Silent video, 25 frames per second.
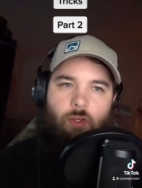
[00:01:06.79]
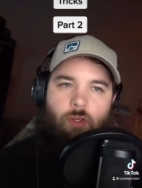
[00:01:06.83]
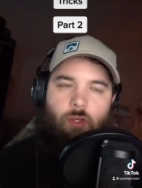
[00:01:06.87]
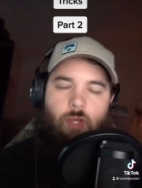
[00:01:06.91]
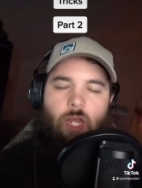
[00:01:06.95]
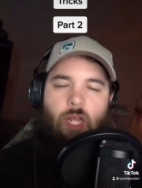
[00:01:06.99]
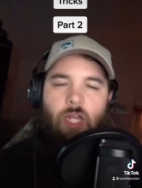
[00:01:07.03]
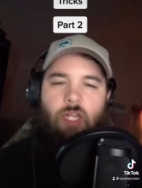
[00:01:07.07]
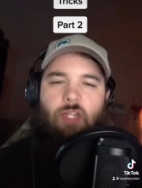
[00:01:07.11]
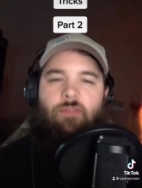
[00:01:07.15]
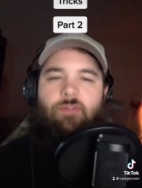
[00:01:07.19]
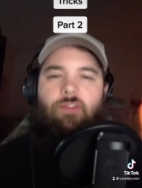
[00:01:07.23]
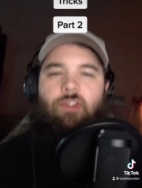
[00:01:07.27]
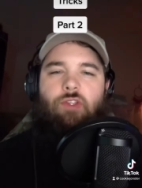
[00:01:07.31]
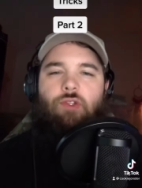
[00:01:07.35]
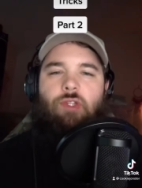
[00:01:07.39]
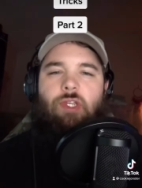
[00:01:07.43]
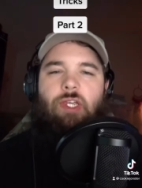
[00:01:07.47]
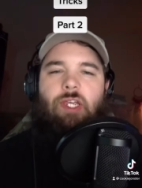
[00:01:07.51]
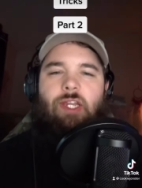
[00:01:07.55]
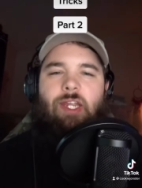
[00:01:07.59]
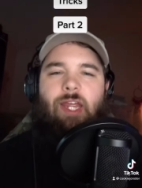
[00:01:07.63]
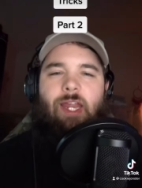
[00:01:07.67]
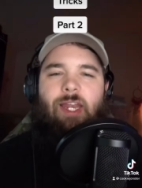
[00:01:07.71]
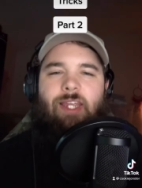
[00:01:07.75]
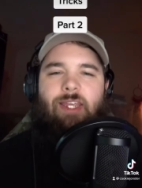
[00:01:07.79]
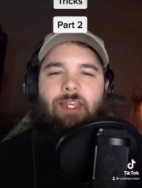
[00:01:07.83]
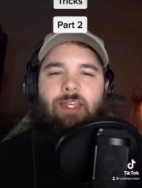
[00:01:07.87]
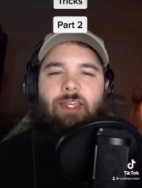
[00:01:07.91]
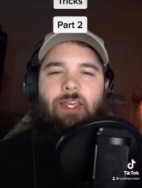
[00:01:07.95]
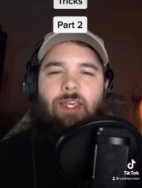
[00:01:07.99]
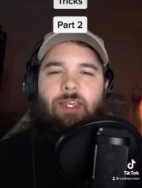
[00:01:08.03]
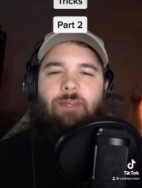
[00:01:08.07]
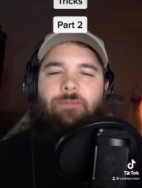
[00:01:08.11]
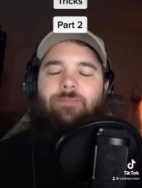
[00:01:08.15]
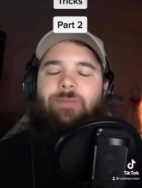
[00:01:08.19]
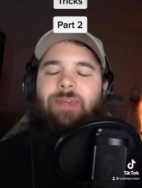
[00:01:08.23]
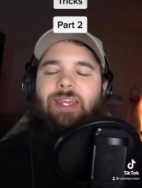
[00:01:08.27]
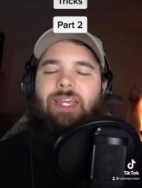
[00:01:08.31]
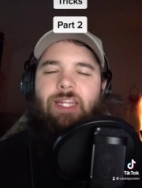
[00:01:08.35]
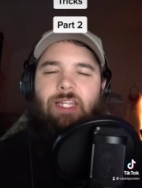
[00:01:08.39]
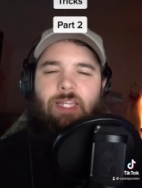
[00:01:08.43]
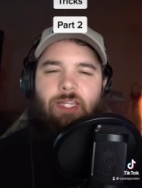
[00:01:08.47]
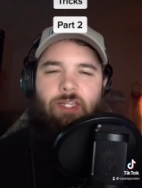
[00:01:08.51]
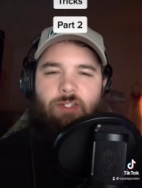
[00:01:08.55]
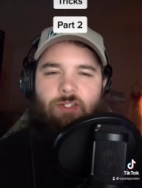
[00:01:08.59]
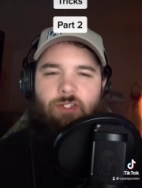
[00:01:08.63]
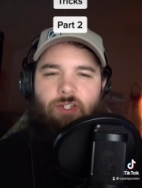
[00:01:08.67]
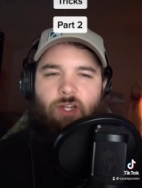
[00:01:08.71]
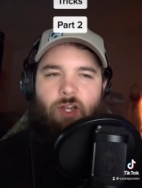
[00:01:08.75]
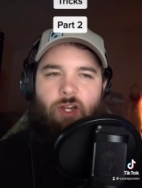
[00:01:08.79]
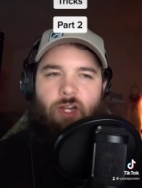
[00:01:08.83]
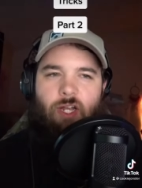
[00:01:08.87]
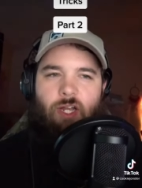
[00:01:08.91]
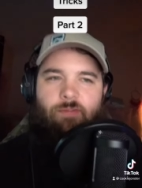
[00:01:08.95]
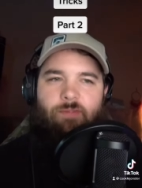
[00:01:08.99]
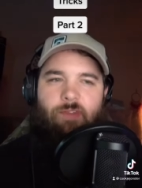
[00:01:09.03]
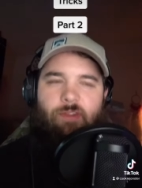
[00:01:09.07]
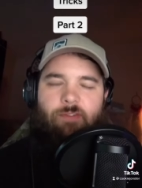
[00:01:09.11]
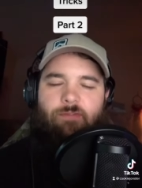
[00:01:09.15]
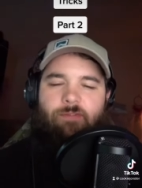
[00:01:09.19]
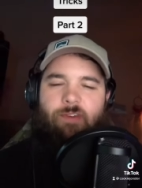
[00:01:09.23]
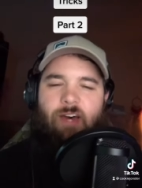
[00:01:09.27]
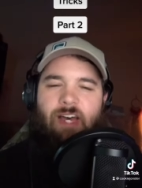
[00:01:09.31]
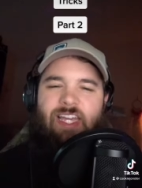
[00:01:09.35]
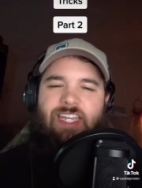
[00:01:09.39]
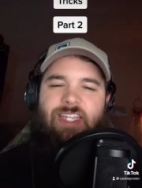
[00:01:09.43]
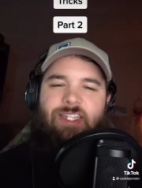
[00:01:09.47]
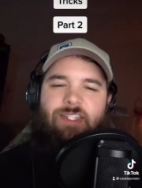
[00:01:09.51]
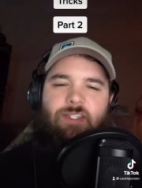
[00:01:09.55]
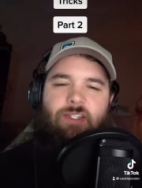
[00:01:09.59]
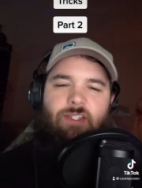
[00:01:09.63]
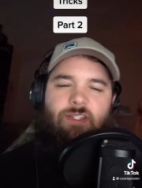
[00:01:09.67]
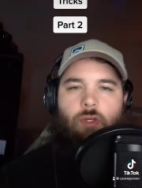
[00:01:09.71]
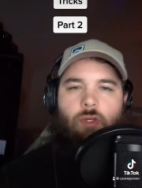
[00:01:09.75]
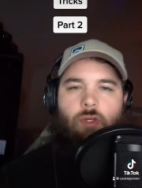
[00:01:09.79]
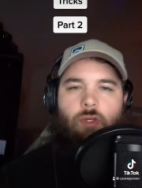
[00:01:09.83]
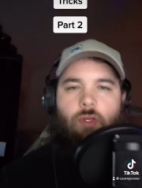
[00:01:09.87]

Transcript: And if you need any immediate Tarkov advice,